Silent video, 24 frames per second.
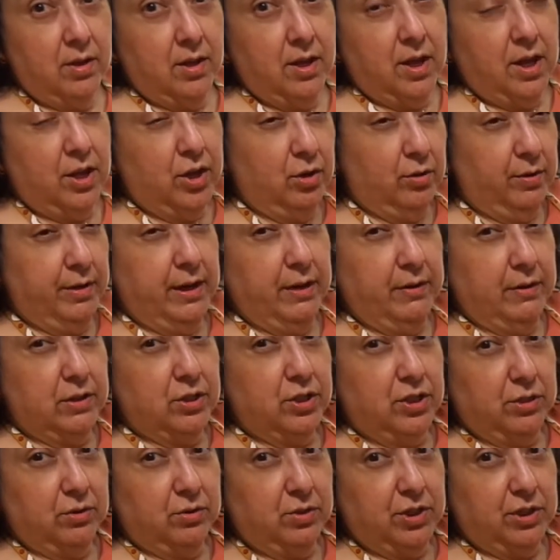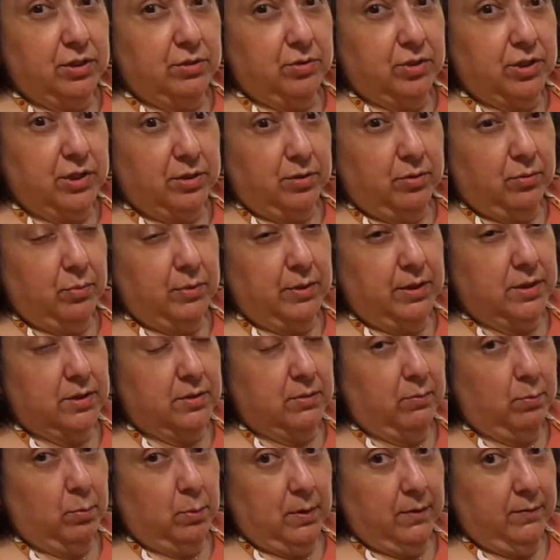you'll hear it jiggle, jiggle, jiggle. When it's a
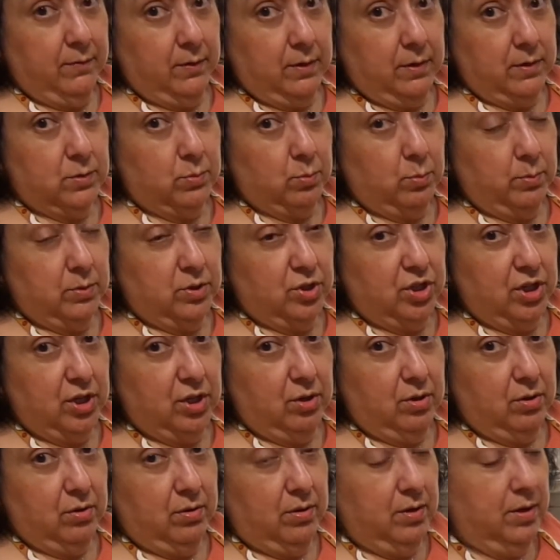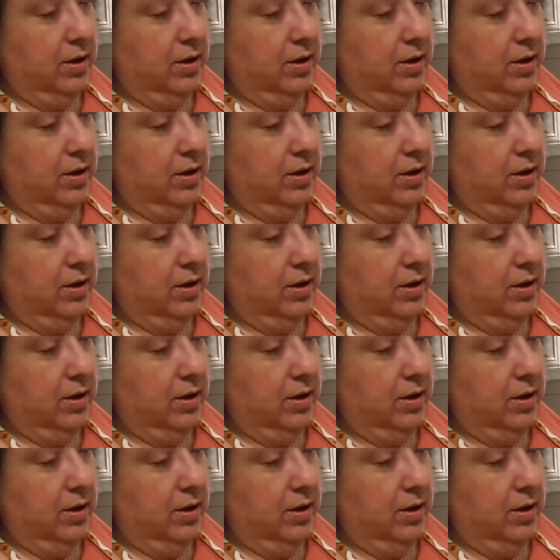reverse jiggle,